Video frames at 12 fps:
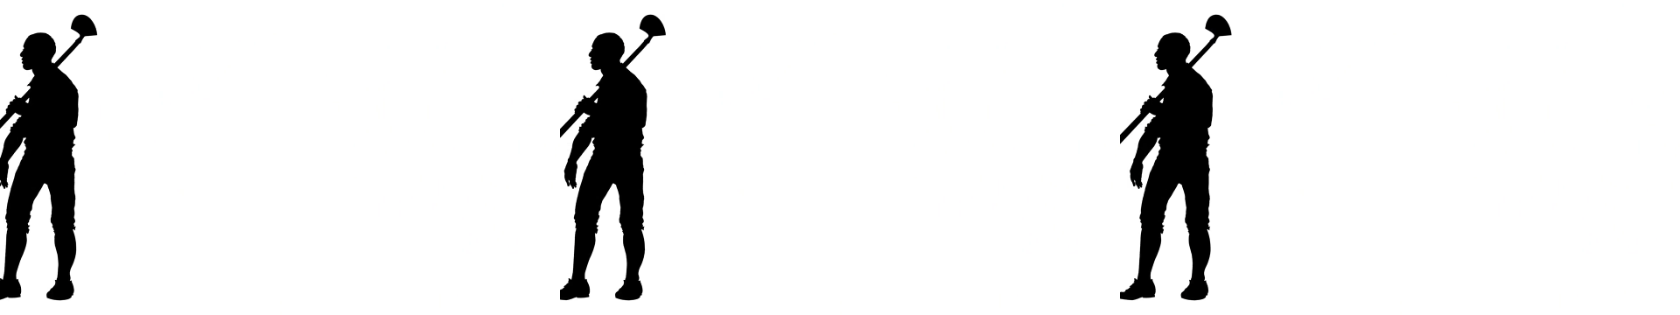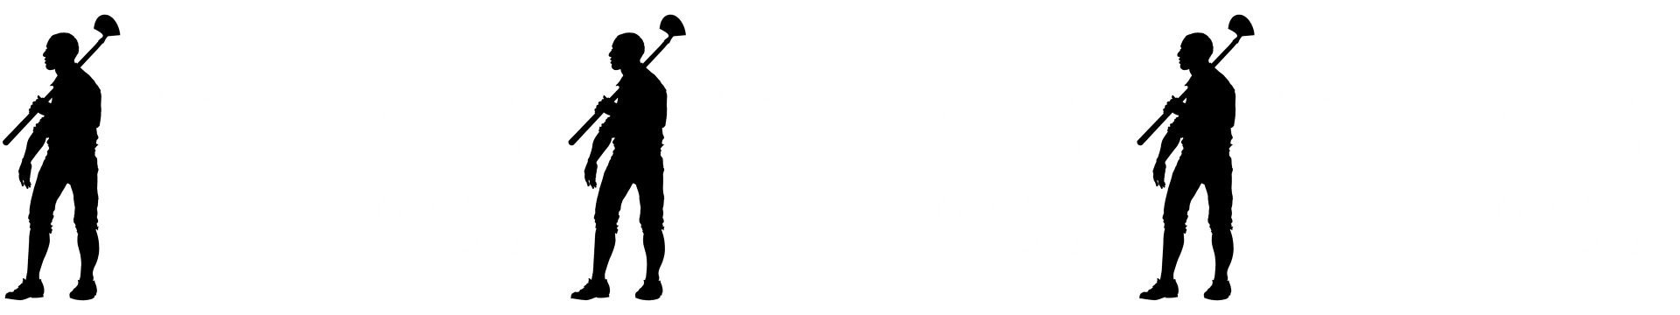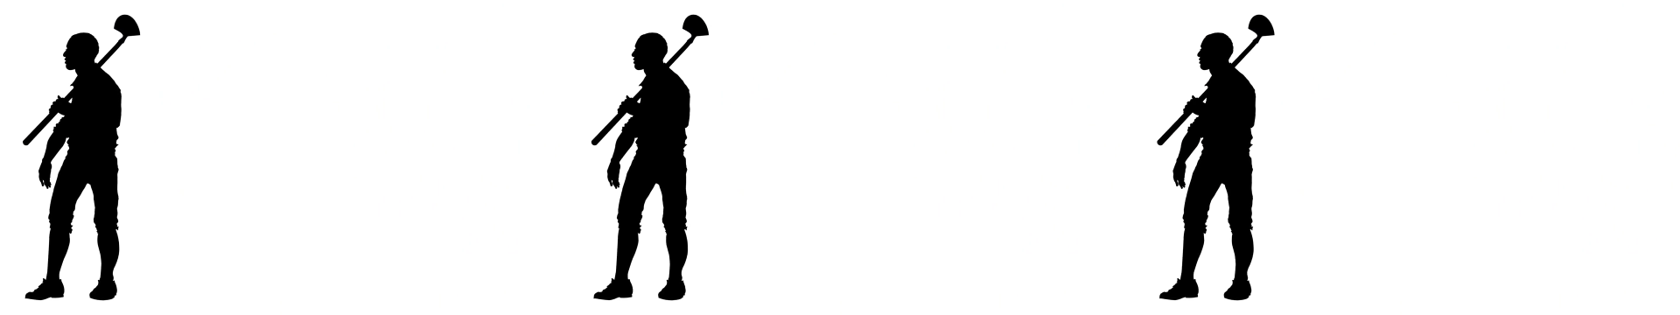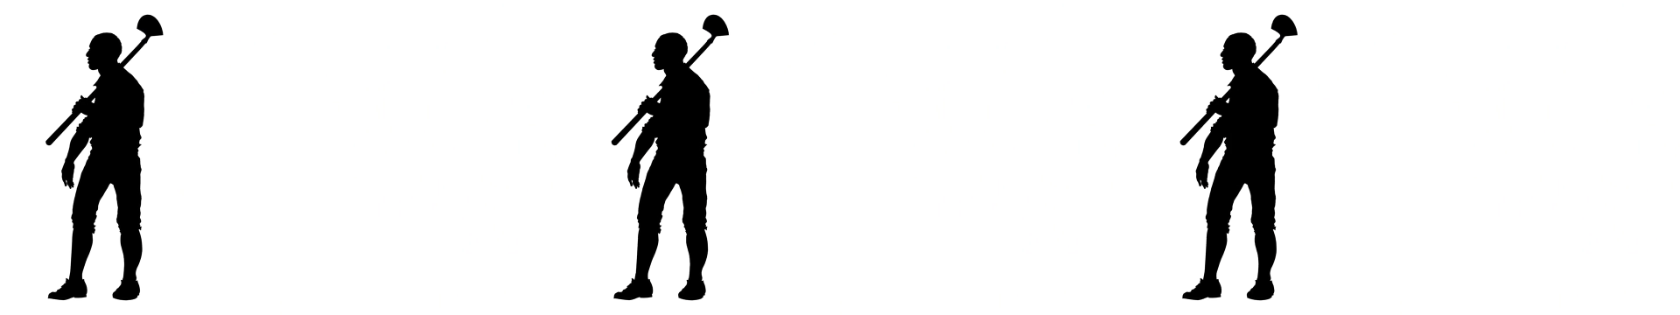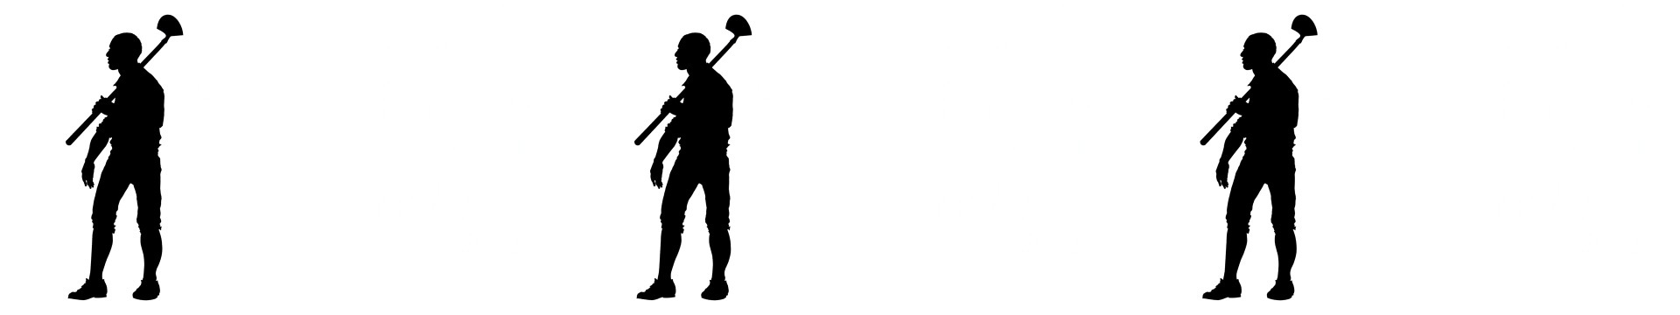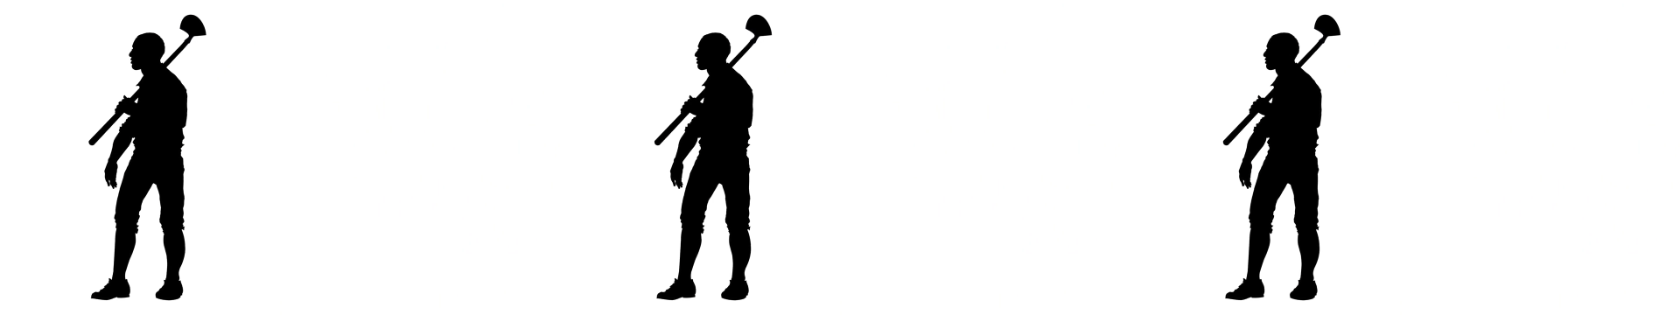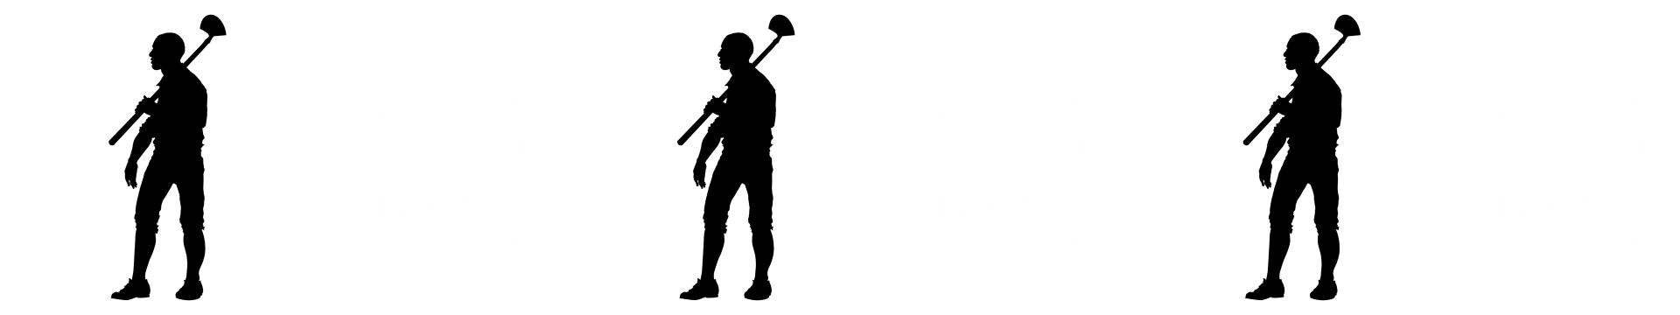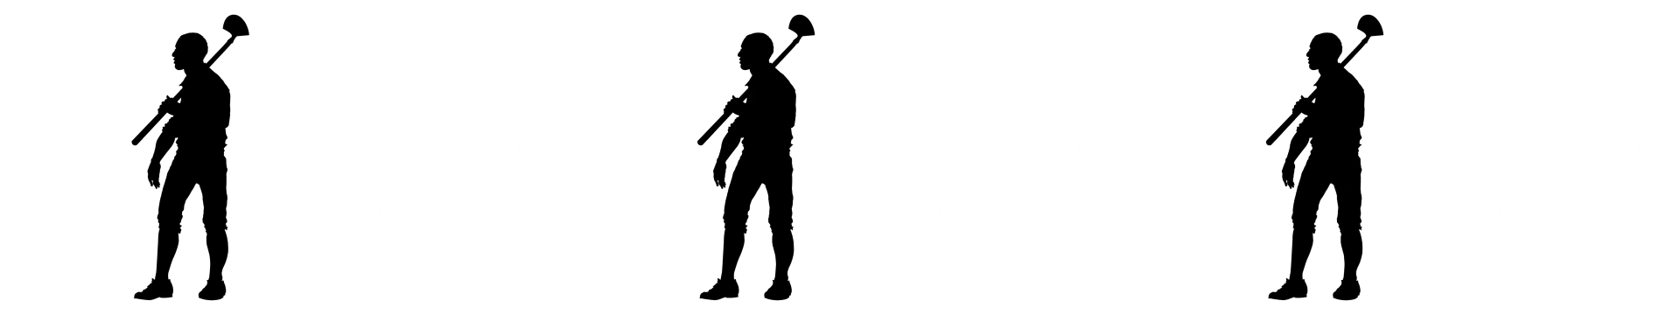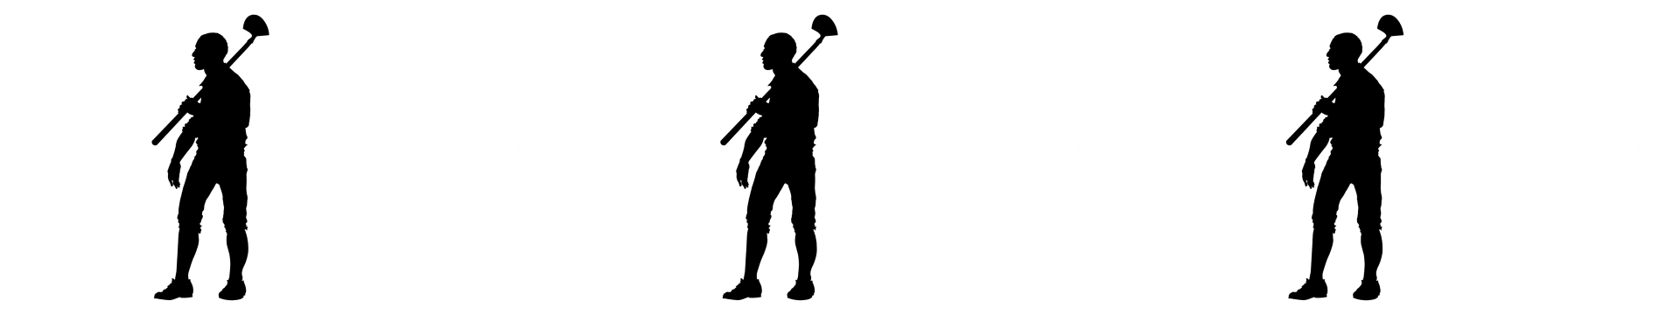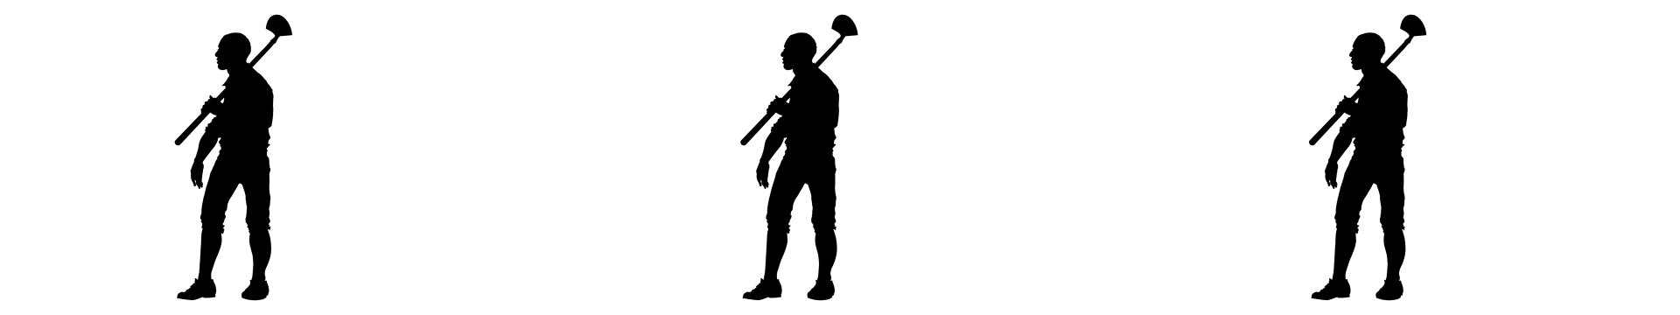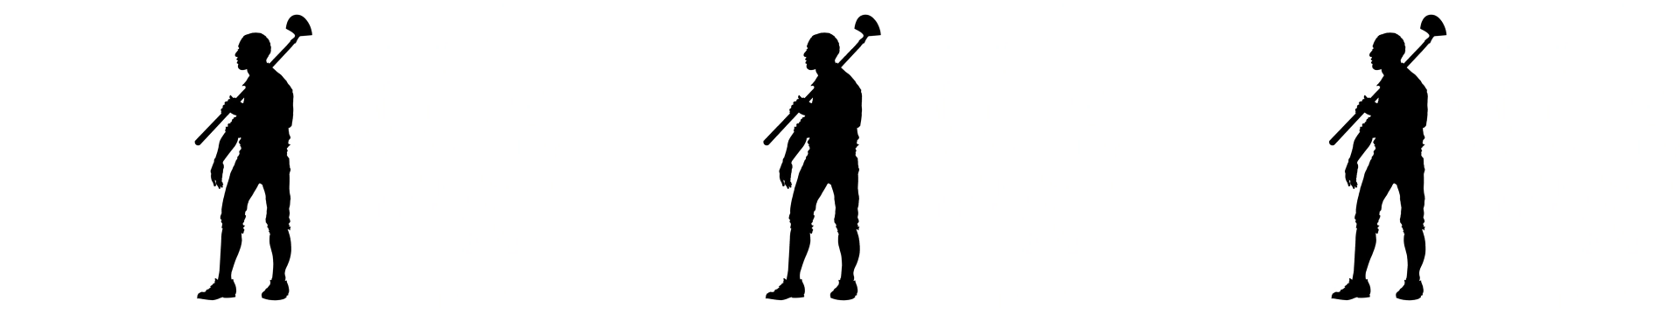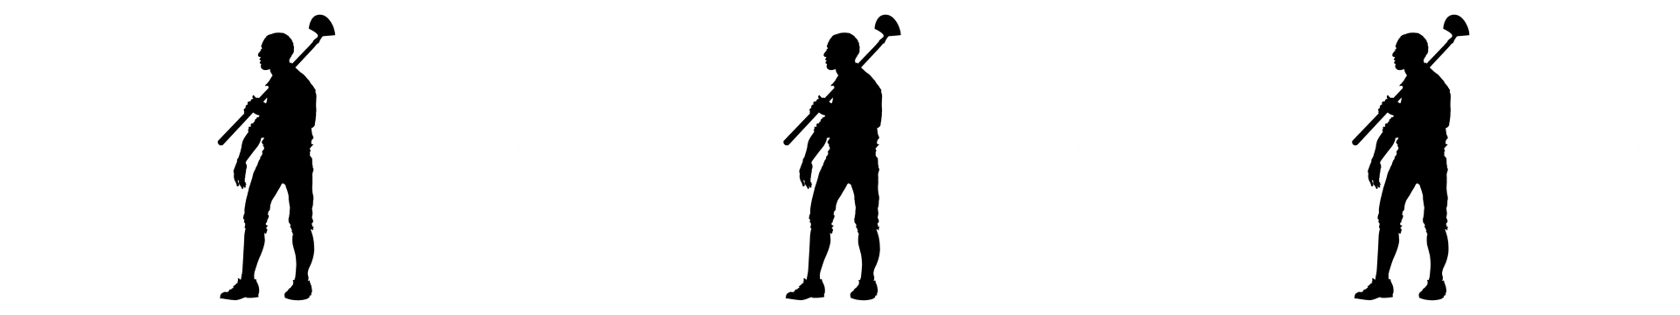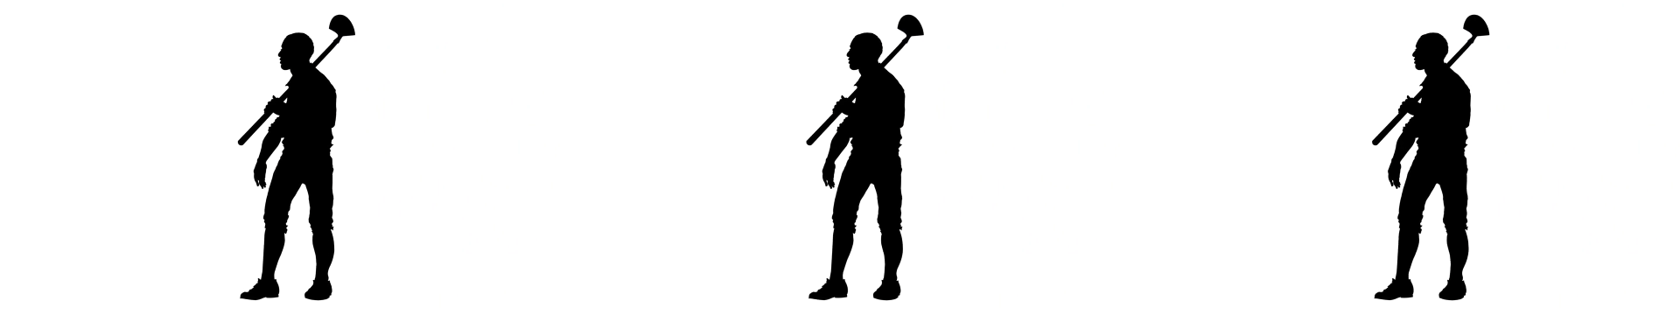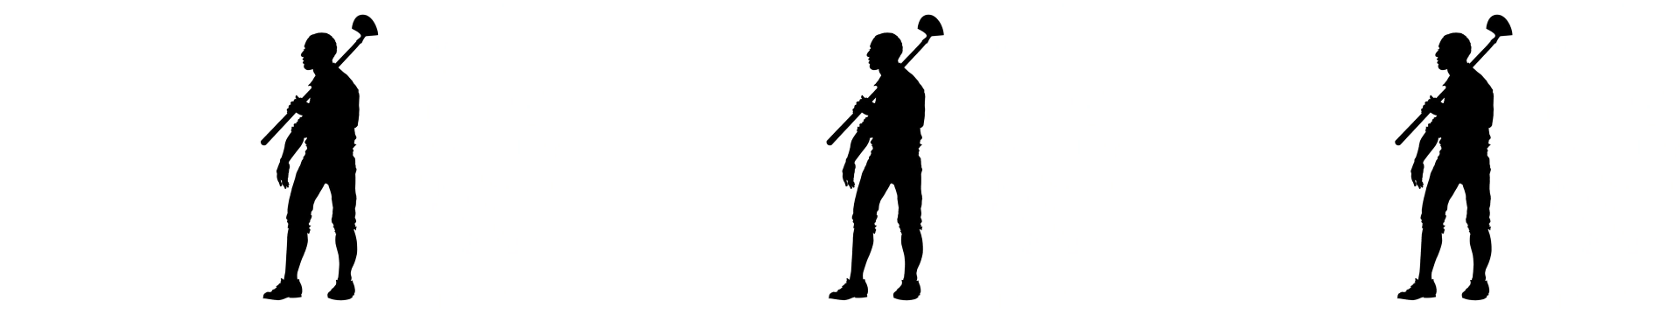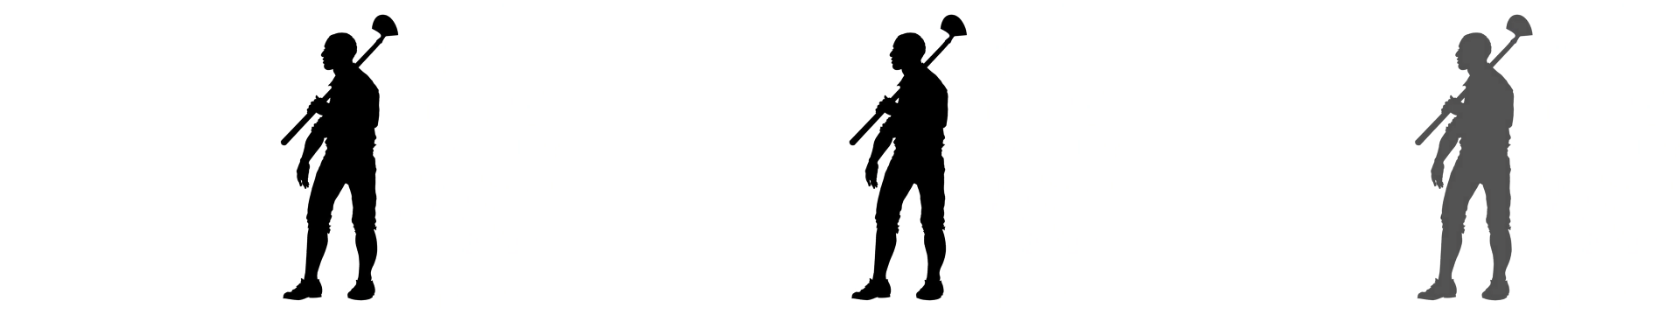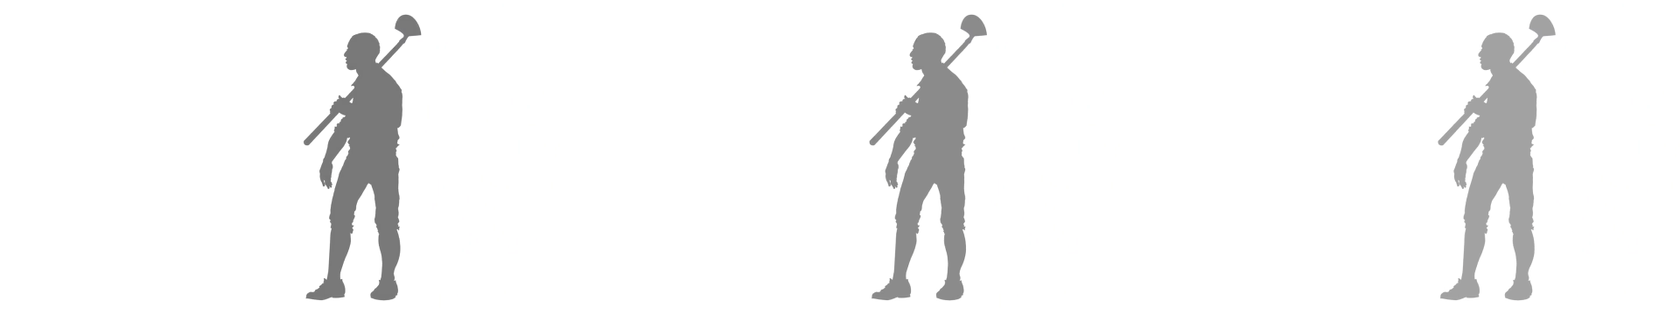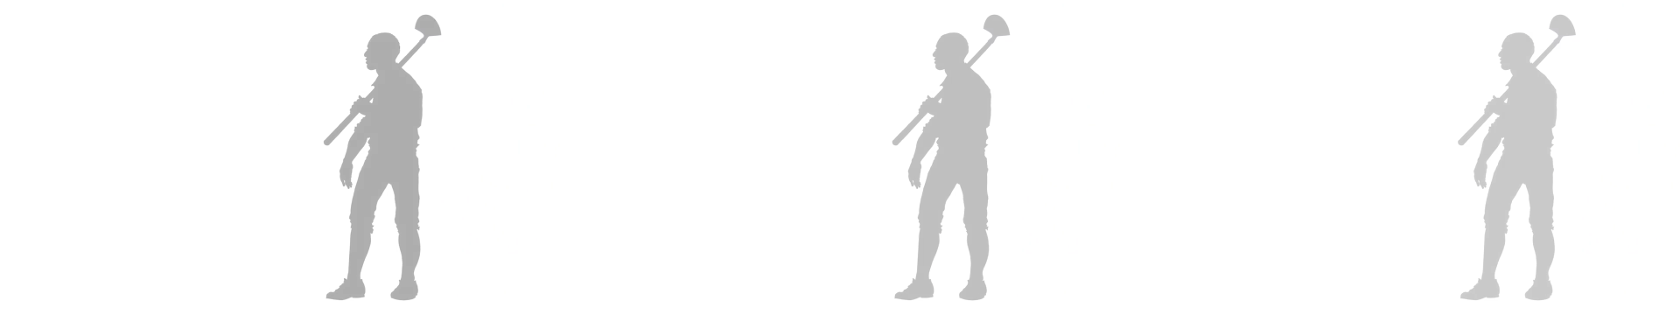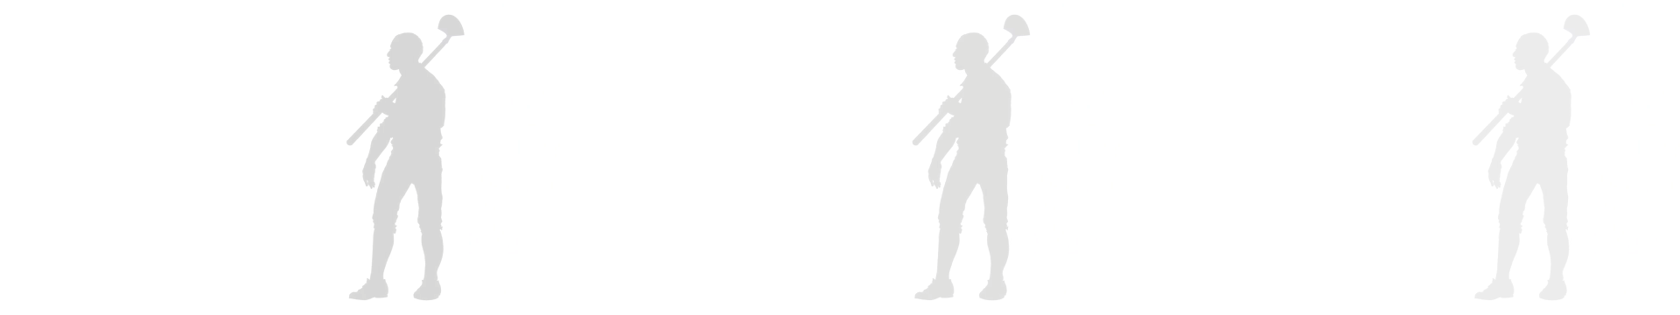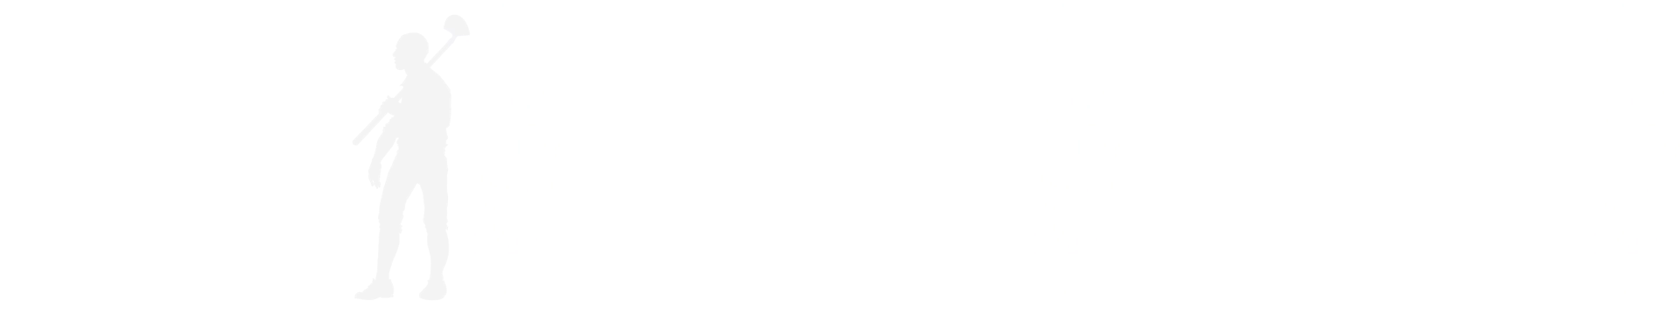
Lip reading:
No face is visible, so there are no lips to read.